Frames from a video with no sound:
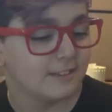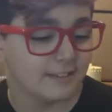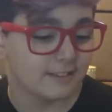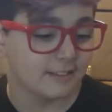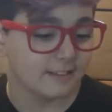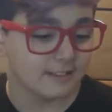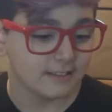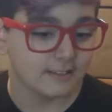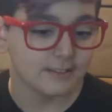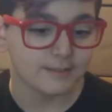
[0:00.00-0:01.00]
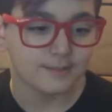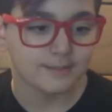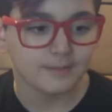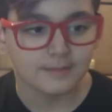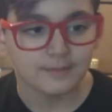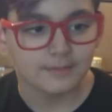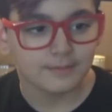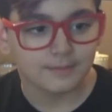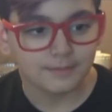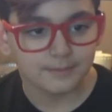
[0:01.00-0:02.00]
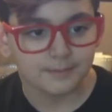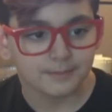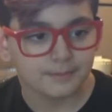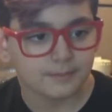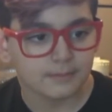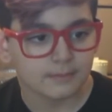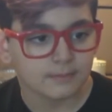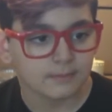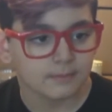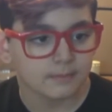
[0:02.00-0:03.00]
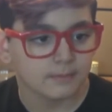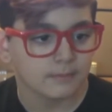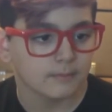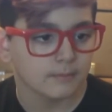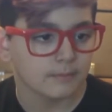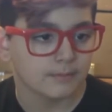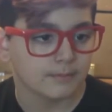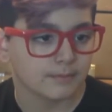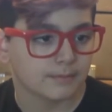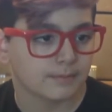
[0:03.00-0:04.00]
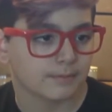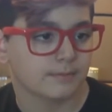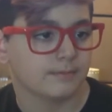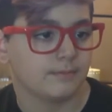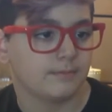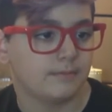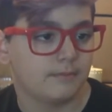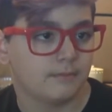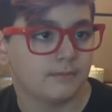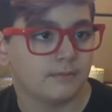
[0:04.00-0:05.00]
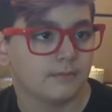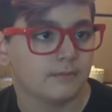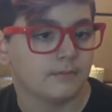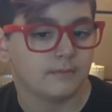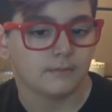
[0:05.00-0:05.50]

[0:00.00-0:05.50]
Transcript: The person shown says nothing.